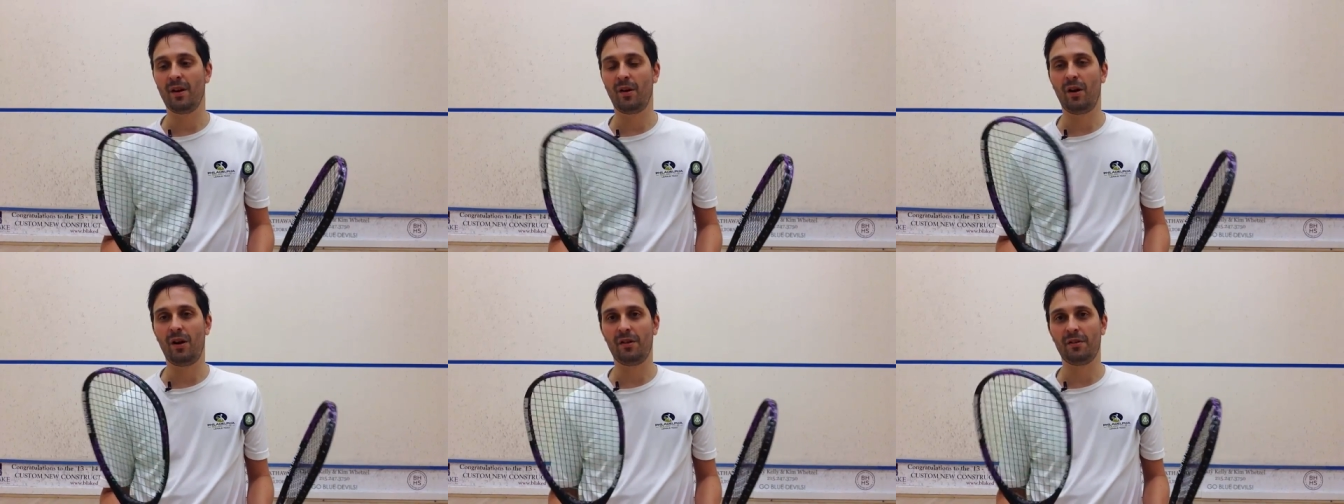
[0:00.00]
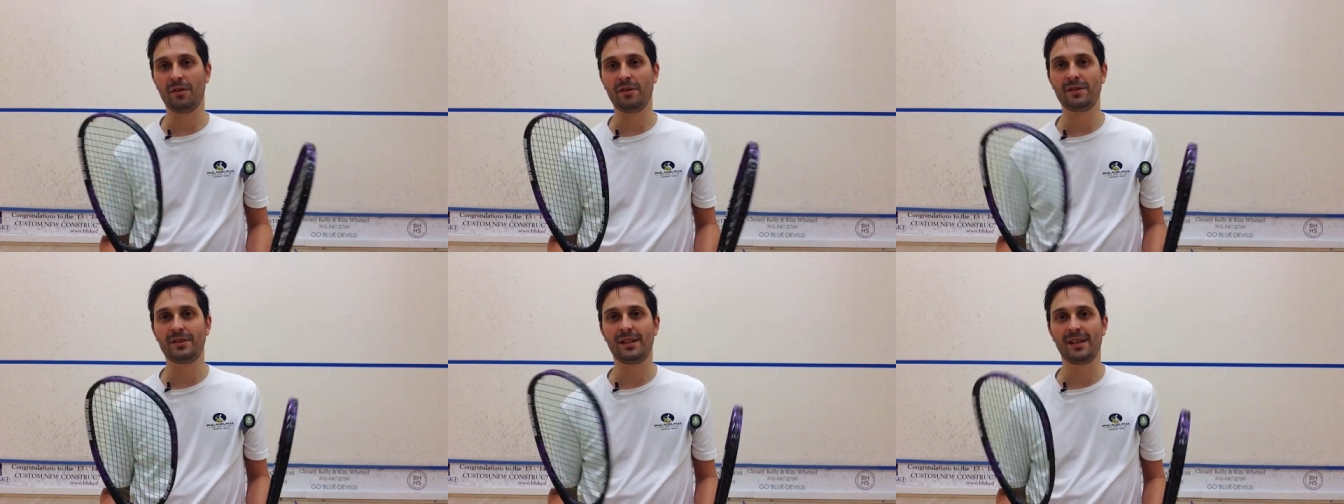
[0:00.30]

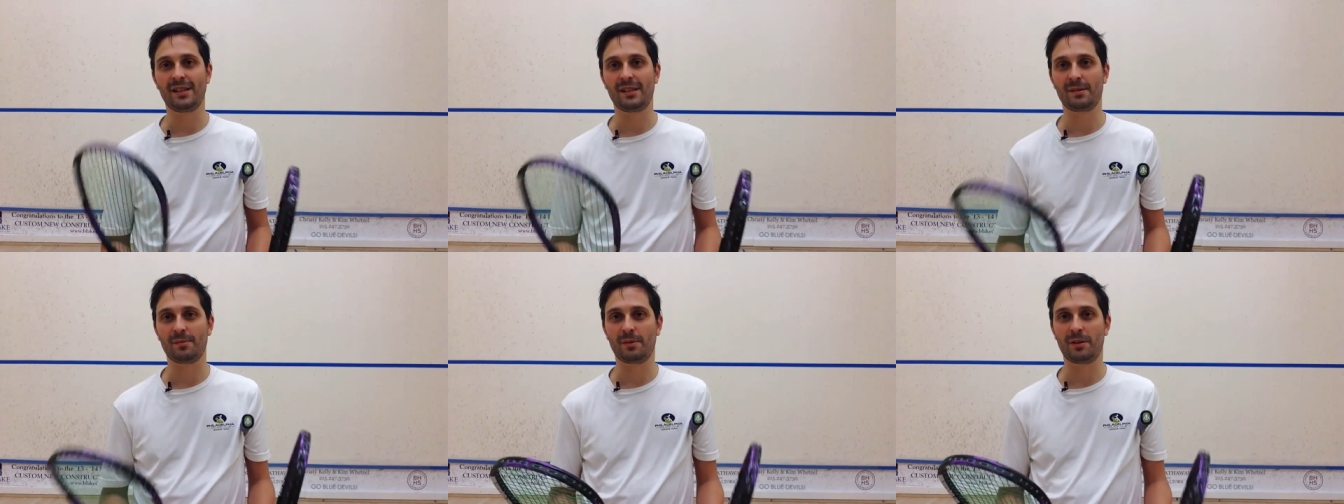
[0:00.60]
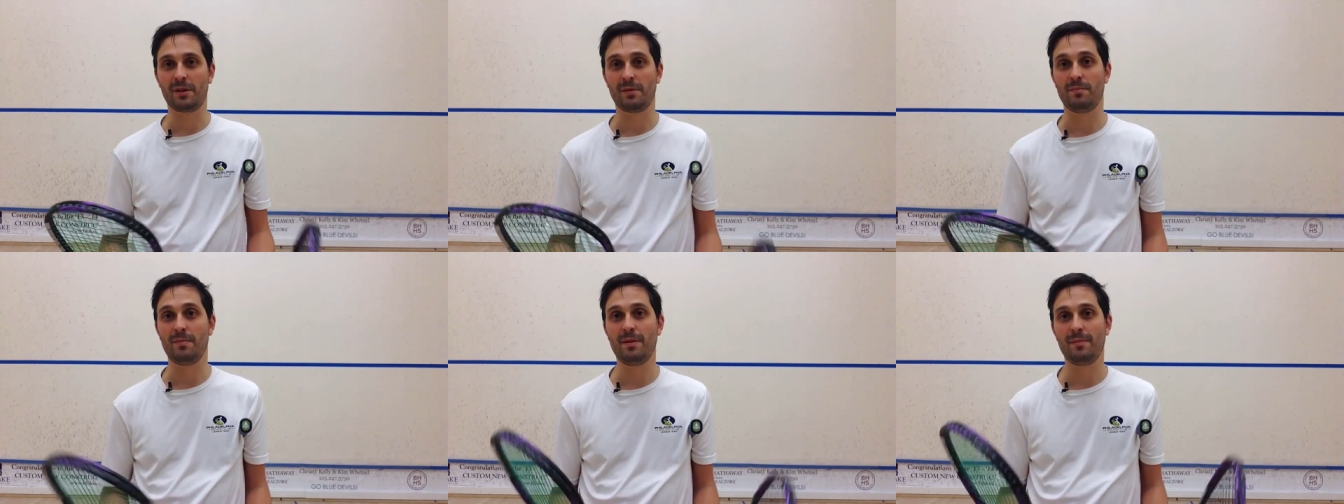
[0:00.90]
although it takes some
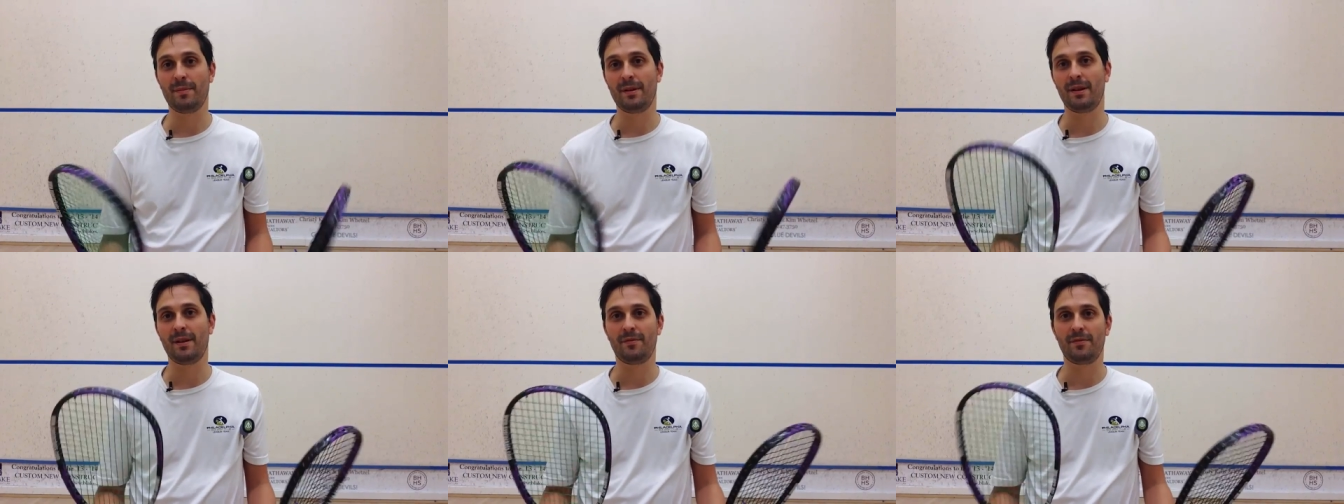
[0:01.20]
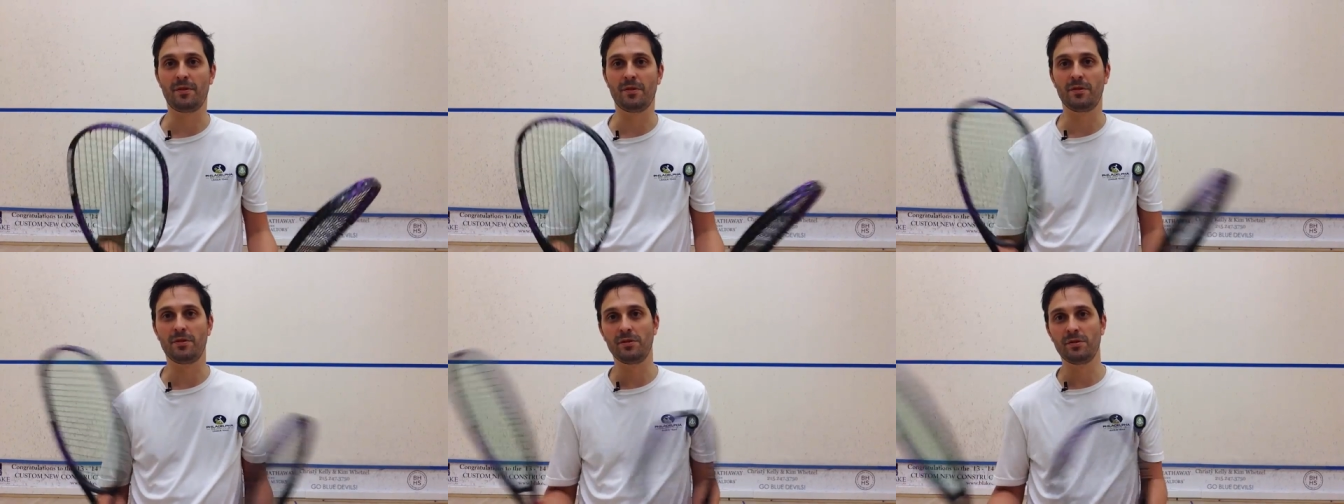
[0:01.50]
commitment
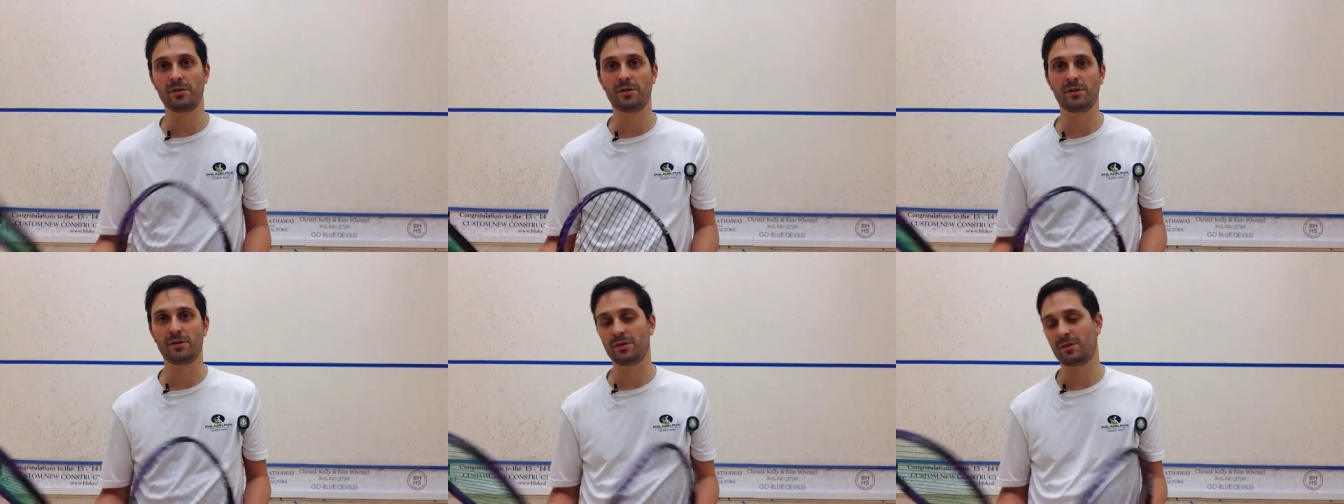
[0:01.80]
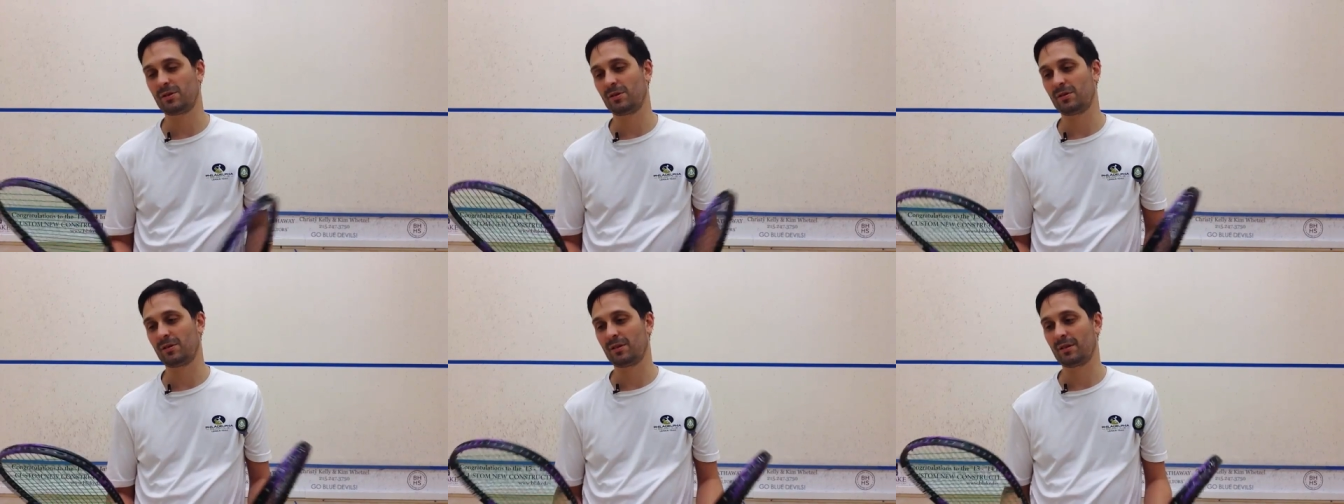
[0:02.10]
if you're used to a
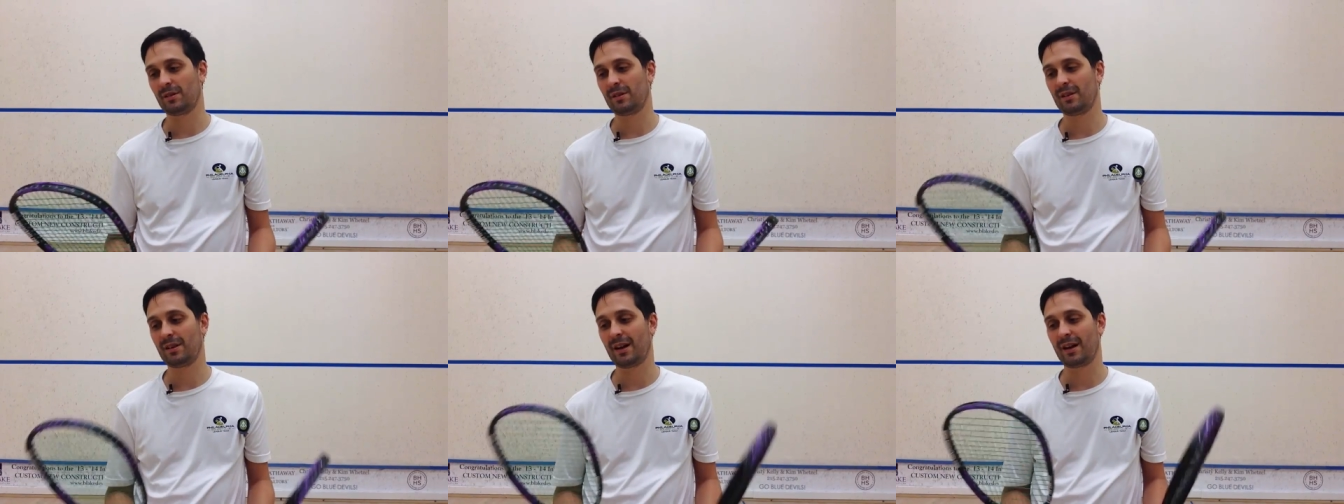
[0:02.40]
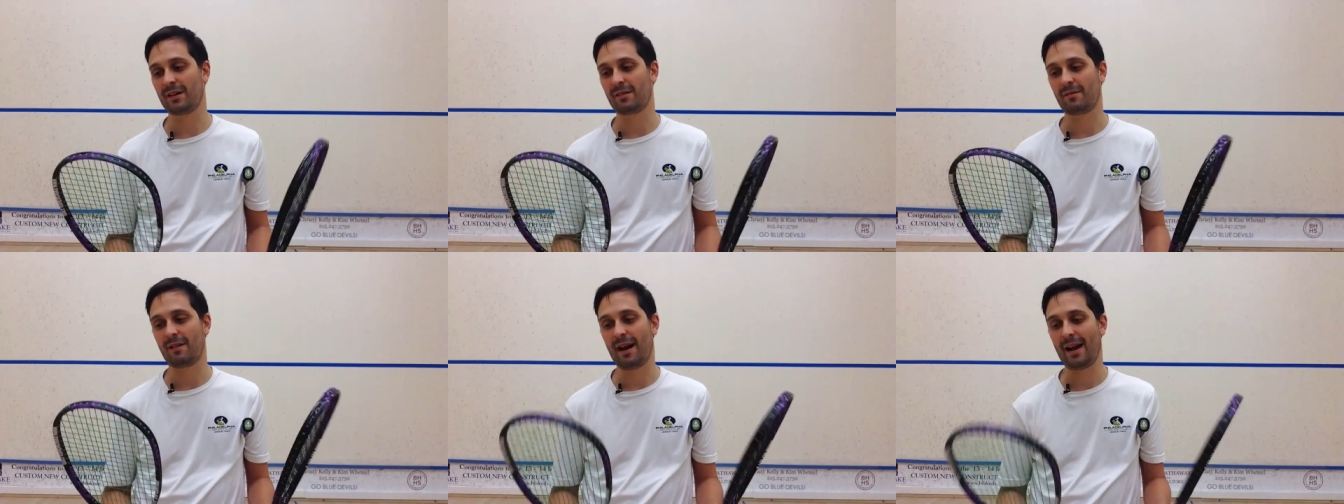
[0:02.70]
certain
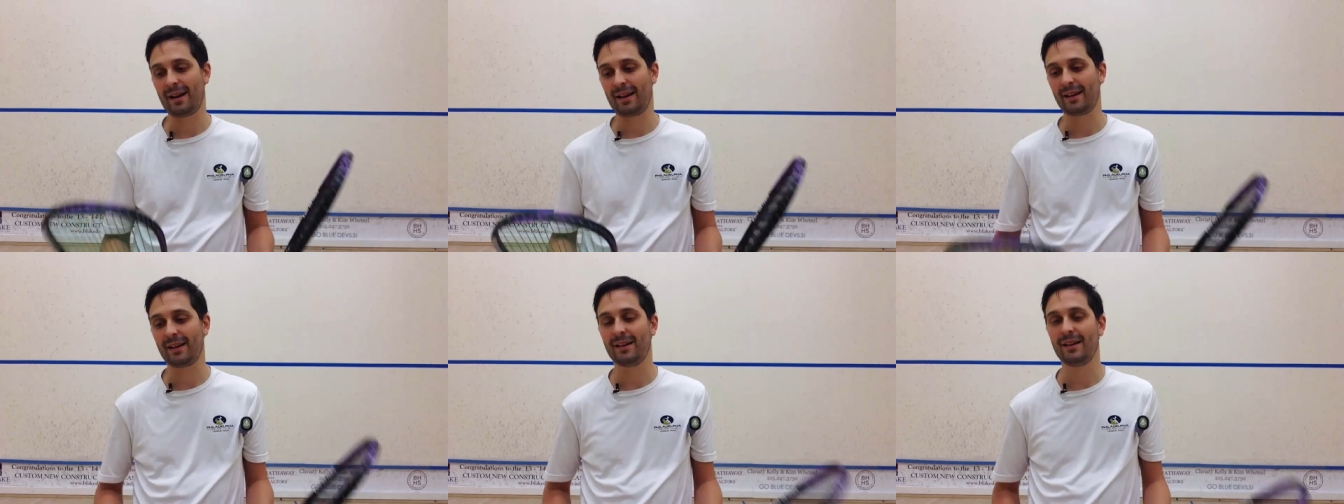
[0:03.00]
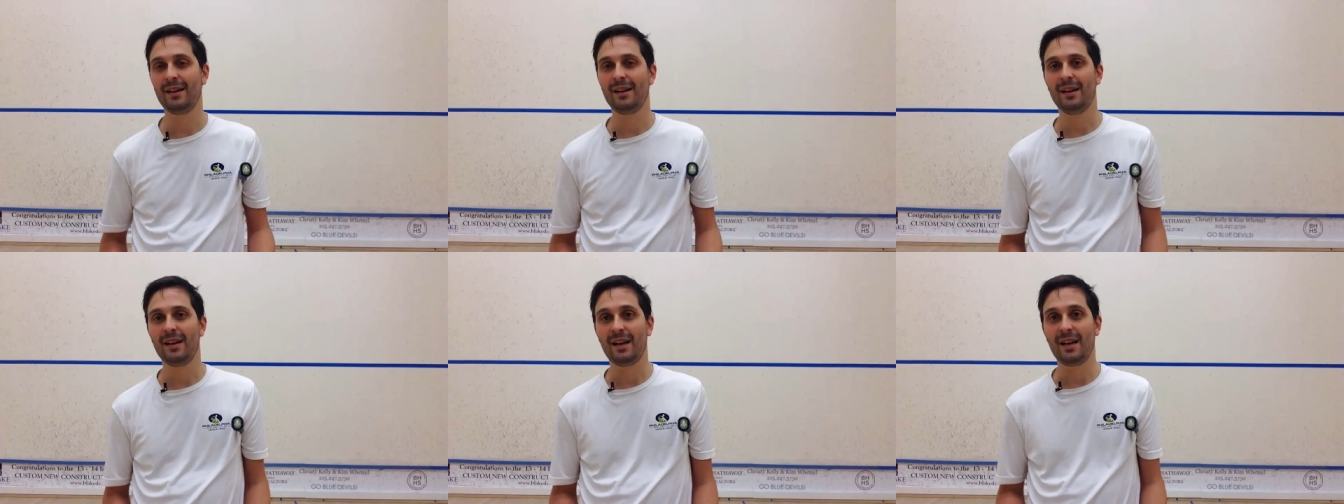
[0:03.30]
kind of
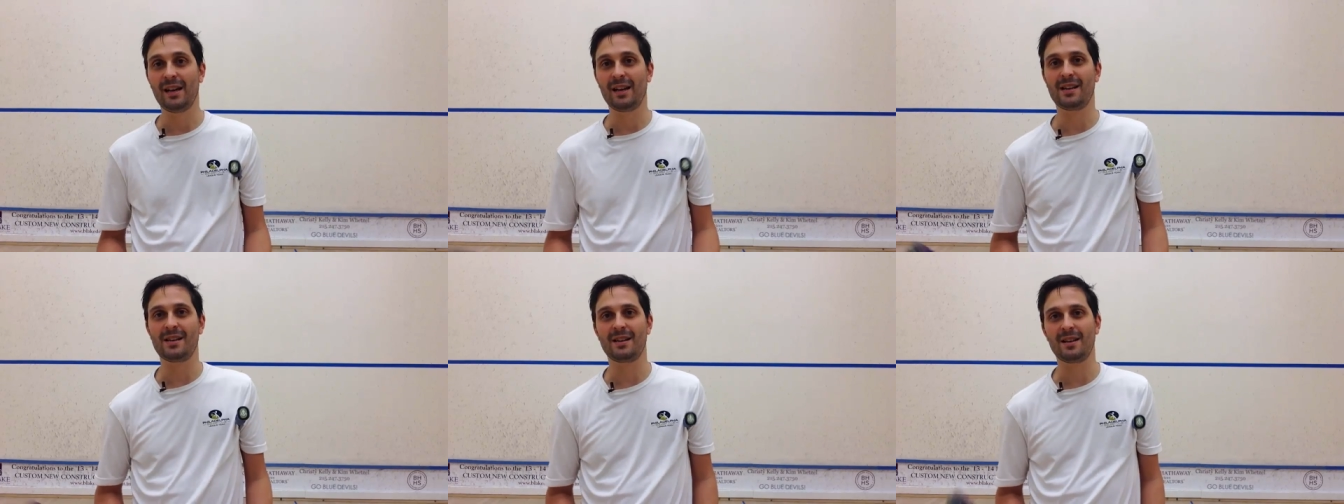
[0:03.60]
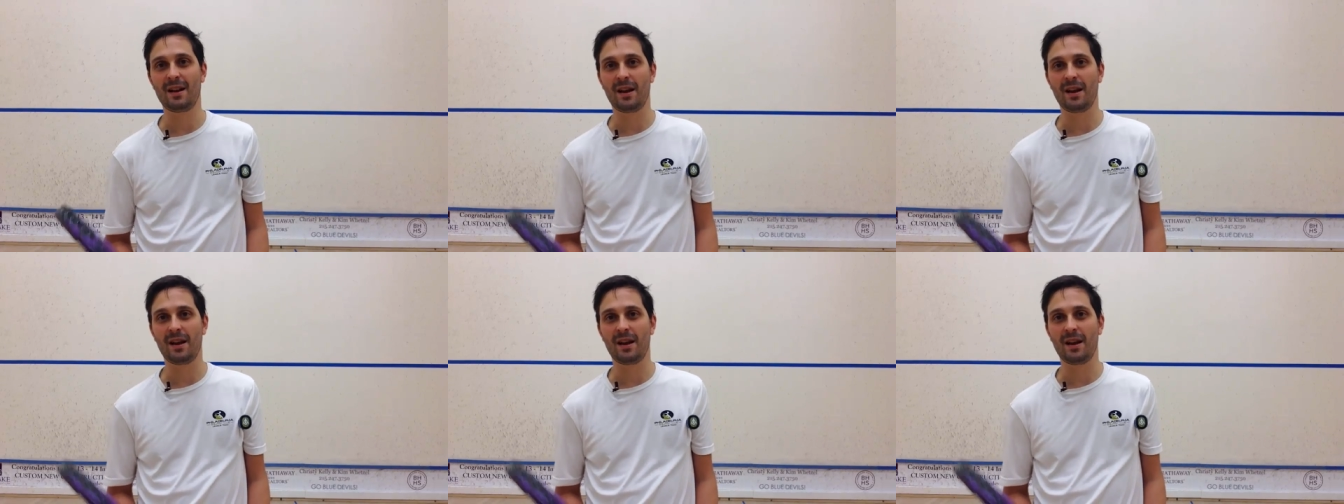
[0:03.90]
racket, it,